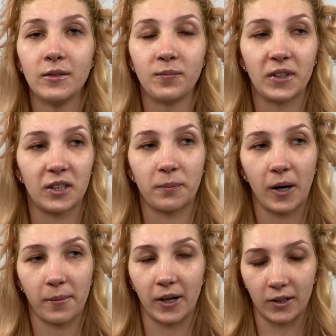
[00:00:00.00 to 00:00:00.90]
this is
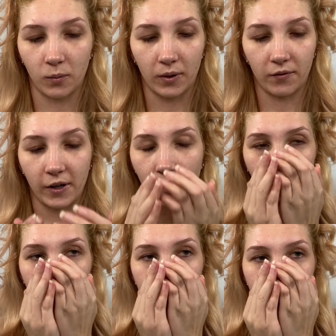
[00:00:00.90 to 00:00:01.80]
probably not the one for you.
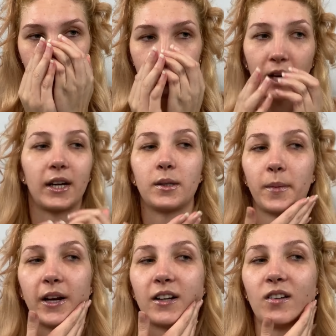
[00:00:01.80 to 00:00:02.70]
I smell
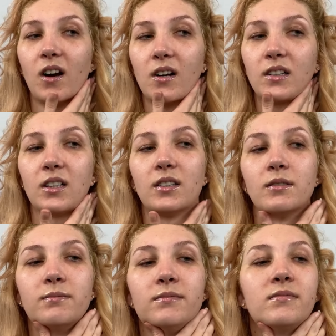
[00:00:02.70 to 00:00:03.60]
like Lancome.